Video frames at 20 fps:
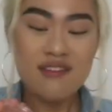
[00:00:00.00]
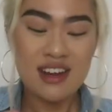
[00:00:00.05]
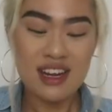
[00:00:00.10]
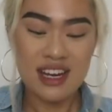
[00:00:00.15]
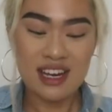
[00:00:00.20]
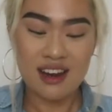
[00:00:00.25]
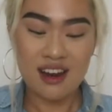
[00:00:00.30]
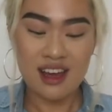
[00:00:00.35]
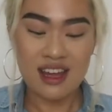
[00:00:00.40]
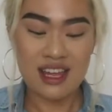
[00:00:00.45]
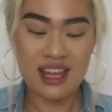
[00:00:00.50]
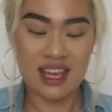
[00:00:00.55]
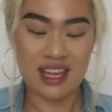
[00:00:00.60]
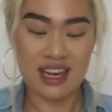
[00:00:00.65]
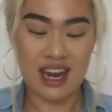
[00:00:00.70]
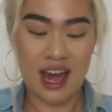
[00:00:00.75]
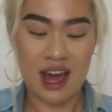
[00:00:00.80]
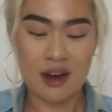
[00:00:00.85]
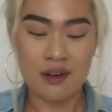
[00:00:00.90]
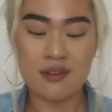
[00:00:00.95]
really like
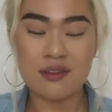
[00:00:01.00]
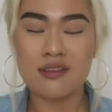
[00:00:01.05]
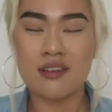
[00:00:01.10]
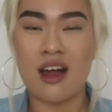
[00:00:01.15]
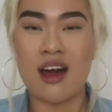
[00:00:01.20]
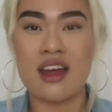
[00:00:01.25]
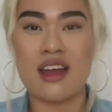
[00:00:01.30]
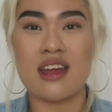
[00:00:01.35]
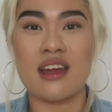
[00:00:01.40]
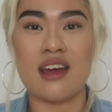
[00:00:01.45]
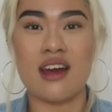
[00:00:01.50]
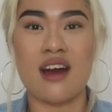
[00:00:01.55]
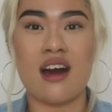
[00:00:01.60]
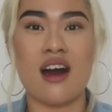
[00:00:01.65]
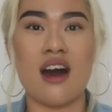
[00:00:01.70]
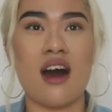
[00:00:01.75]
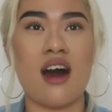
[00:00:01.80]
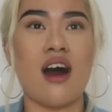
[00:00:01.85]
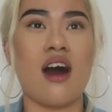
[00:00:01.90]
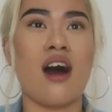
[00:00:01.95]
it now. Like,
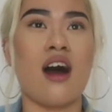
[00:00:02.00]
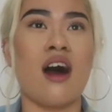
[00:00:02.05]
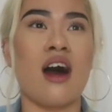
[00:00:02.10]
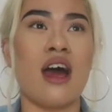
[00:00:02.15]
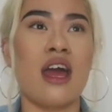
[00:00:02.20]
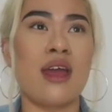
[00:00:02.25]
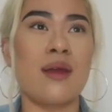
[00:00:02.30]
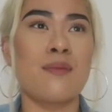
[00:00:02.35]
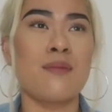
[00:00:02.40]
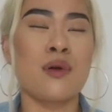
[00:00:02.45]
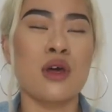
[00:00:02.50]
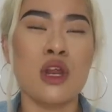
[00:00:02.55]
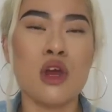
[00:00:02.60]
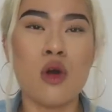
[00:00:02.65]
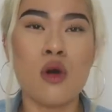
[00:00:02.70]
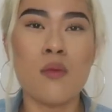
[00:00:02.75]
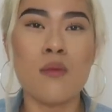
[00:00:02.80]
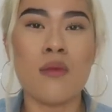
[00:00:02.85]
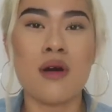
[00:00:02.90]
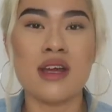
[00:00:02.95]
I put
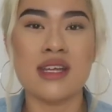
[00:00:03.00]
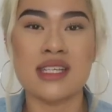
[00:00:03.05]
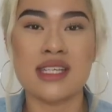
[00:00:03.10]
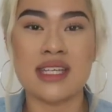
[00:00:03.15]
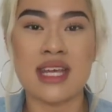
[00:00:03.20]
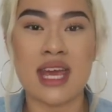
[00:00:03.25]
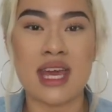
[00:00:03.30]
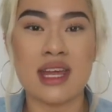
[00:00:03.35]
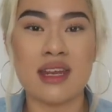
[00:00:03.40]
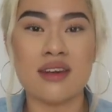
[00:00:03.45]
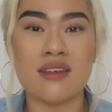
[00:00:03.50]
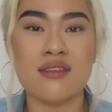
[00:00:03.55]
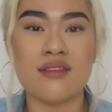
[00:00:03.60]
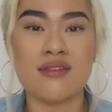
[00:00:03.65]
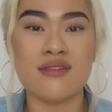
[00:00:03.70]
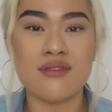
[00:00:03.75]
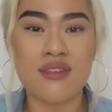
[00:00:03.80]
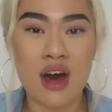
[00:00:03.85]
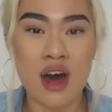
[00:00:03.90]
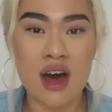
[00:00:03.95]
it on my skin
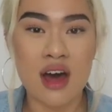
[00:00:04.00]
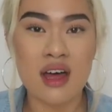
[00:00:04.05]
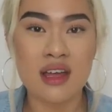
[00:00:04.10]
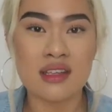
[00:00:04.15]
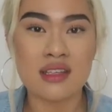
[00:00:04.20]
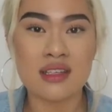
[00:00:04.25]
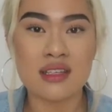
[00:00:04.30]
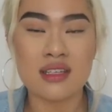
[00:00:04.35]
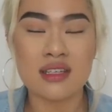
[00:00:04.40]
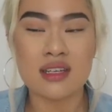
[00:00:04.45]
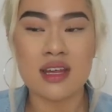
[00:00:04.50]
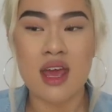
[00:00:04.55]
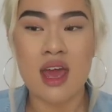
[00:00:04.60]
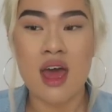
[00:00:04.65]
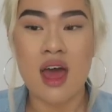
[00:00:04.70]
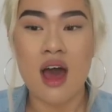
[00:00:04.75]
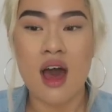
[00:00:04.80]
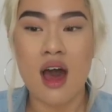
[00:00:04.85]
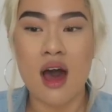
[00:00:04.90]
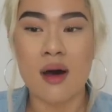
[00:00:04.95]
first,
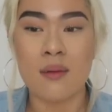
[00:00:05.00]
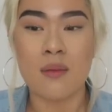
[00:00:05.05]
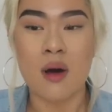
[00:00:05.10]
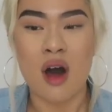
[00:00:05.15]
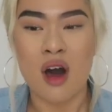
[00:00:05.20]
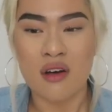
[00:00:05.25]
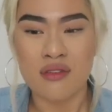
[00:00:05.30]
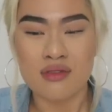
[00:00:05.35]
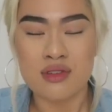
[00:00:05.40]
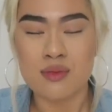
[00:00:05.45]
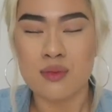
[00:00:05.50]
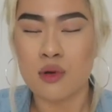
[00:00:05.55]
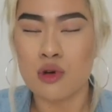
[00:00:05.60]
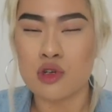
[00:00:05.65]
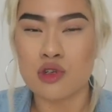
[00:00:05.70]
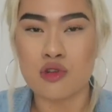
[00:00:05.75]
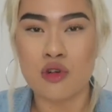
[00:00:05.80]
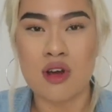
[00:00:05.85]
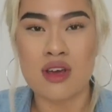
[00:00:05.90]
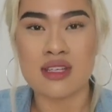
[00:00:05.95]
Um, after
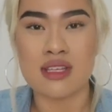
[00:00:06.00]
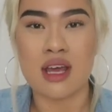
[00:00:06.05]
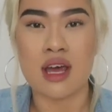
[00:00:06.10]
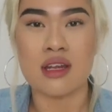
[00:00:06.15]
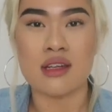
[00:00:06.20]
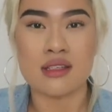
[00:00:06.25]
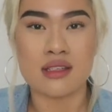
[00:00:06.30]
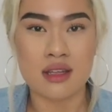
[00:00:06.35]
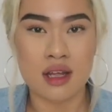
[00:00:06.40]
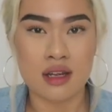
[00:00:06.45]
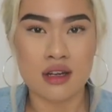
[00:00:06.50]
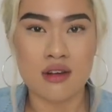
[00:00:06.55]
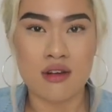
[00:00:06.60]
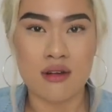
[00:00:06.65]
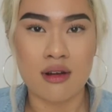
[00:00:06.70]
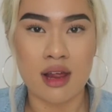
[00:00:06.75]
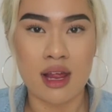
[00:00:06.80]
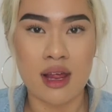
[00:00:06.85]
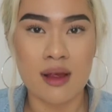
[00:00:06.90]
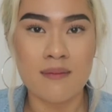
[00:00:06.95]
moisturiser and sun
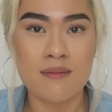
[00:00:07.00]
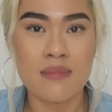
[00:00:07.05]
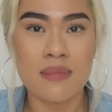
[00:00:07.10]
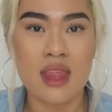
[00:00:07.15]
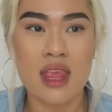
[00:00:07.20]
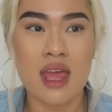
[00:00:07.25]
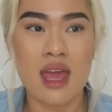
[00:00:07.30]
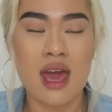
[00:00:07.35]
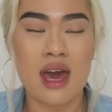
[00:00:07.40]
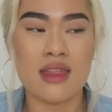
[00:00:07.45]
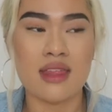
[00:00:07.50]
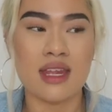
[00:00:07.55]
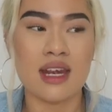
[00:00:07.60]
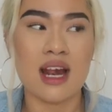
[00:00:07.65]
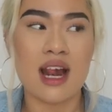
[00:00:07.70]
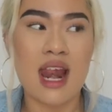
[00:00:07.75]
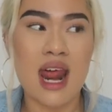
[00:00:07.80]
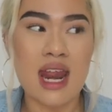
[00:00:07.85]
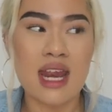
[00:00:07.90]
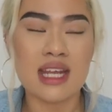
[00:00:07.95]
cream, and then
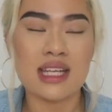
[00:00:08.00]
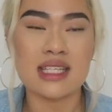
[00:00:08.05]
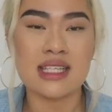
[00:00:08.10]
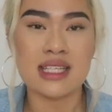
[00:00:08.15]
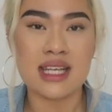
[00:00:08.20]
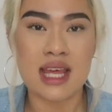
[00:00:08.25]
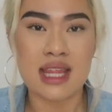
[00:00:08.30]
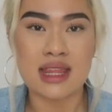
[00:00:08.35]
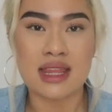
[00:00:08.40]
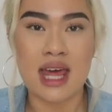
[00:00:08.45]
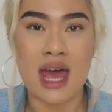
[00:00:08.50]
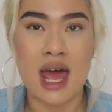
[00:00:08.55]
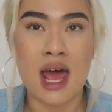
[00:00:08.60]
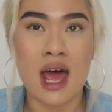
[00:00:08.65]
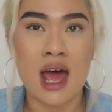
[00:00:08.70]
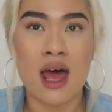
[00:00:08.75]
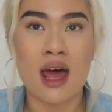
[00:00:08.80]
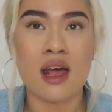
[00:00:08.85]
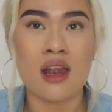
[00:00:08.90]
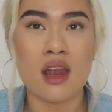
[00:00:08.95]
I let it sit
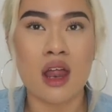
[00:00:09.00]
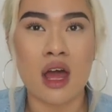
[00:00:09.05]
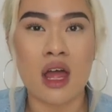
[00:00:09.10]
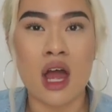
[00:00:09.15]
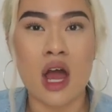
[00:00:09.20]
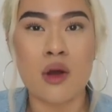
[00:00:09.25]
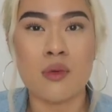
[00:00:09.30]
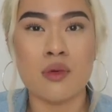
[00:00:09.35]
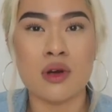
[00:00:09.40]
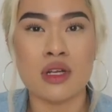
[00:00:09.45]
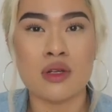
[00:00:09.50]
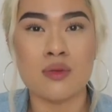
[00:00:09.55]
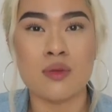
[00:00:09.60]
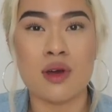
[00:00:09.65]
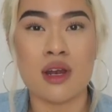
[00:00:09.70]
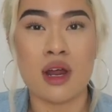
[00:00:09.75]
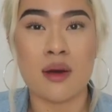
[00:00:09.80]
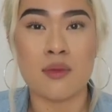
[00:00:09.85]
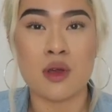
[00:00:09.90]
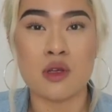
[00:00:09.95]
there like I would
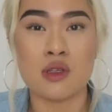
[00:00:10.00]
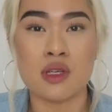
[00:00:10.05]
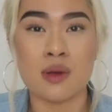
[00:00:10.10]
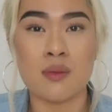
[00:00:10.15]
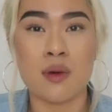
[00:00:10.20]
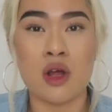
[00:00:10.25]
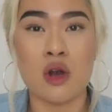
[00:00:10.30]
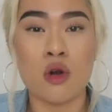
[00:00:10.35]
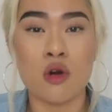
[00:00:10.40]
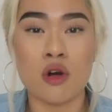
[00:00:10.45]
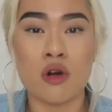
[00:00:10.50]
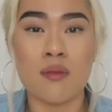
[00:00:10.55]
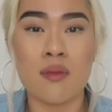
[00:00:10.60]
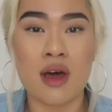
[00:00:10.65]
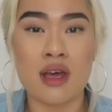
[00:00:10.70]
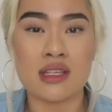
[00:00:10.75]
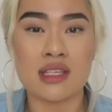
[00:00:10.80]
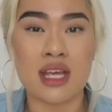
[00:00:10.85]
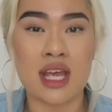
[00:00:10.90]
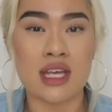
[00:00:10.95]
when I'm using my Laura
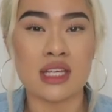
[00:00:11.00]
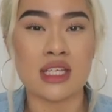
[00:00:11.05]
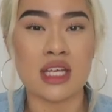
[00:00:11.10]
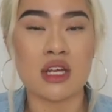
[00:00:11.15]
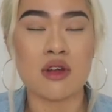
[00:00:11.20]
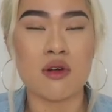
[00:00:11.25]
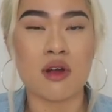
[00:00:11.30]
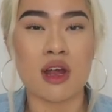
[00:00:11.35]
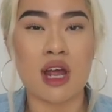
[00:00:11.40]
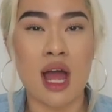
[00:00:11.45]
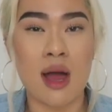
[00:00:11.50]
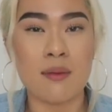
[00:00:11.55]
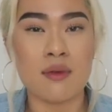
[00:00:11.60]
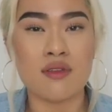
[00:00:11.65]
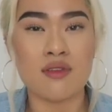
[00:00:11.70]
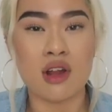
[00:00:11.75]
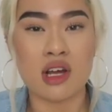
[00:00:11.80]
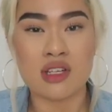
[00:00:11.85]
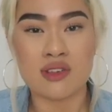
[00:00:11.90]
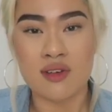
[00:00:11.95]
Mercier Secret
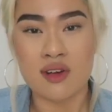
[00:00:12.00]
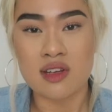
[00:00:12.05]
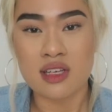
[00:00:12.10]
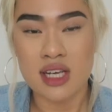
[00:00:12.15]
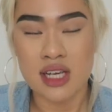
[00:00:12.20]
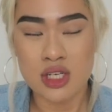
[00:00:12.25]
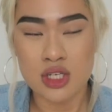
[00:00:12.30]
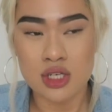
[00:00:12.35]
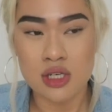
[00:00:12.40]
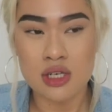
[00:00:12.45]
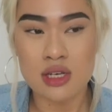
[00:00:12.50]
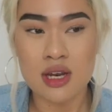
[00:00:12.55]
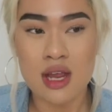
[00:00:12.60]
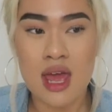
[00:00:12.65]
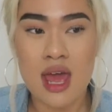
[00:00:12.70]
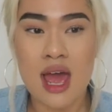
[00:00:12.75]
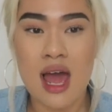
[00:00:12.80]
Camouflage Foundation.